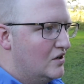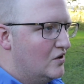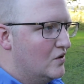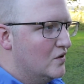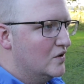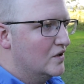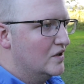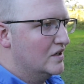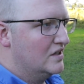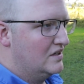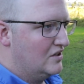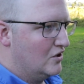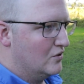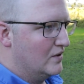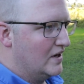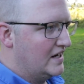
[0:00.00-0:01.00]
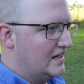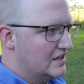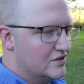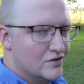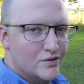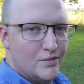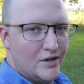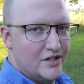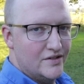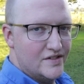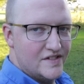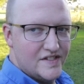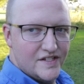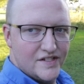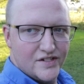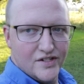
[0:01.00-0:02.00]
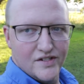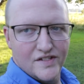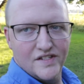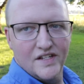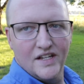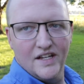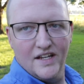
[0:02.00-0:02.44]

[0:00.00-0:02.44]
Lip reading: or go right next to his brothers and sisters